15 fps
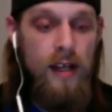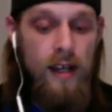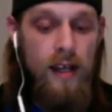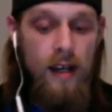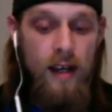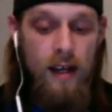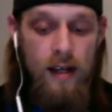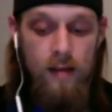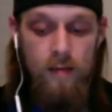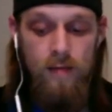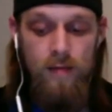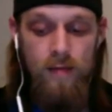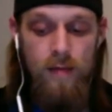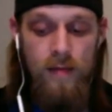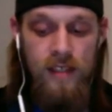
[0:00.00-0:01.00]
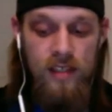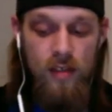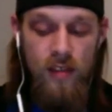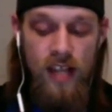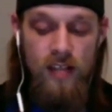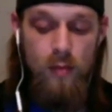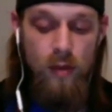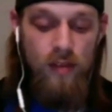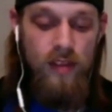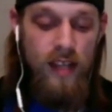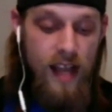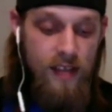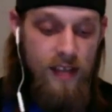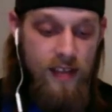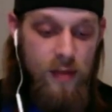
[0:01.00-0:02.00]
Um, and so that's one thing I
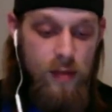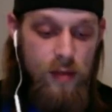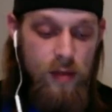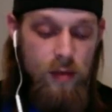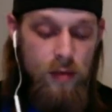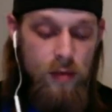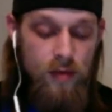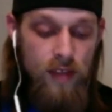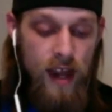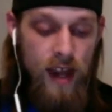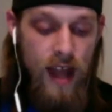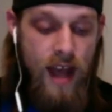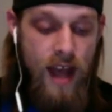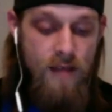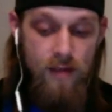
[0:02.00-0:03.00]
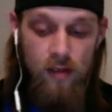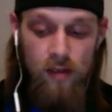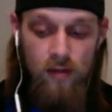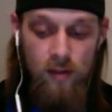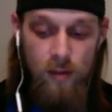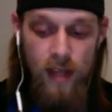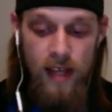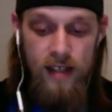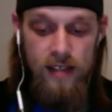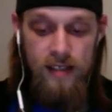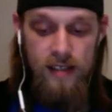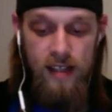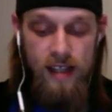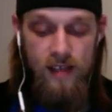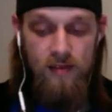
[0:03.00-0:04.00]
think we, that I've learned from that is that
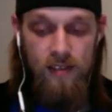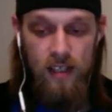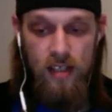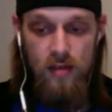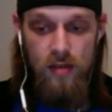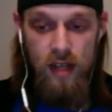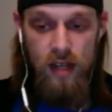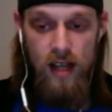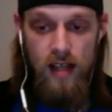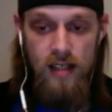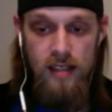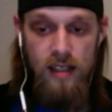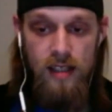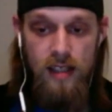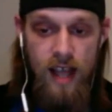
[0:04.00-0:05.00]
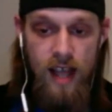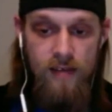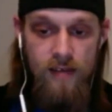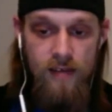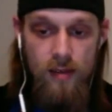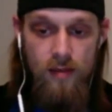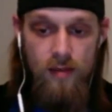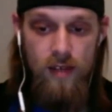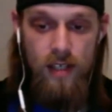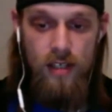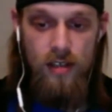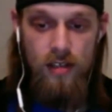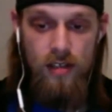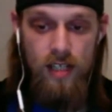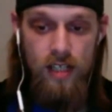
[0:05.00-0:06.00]
definitely utilize the live stream
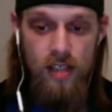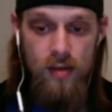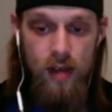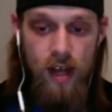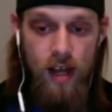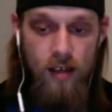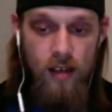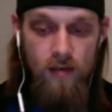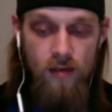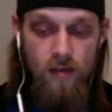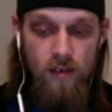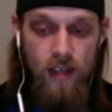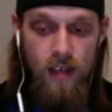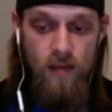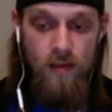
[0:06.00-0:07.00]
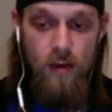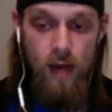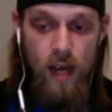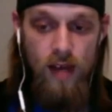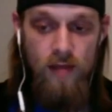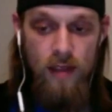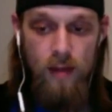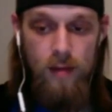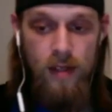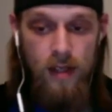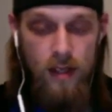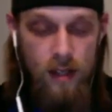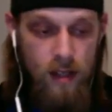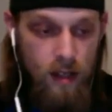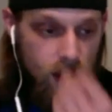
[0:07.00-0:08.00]
features that you have if you have them.
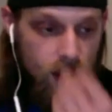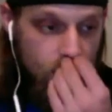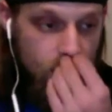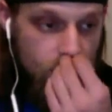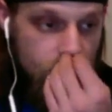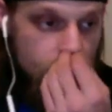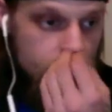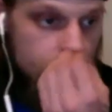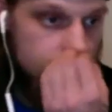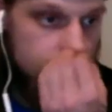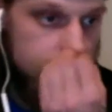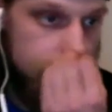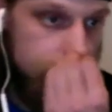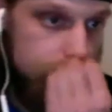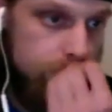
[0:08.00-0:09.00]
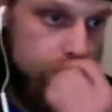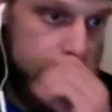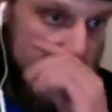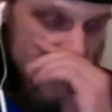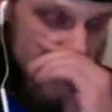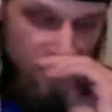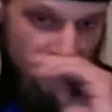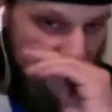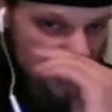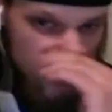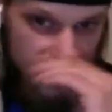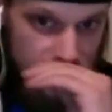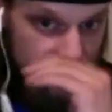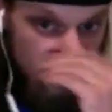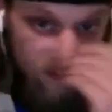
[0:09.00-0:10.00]
Um, as far as,
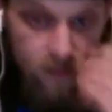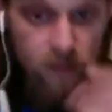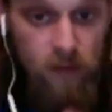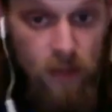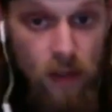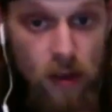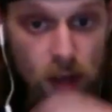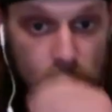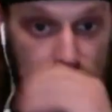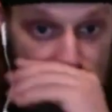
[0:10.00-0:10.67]
well, go ahead.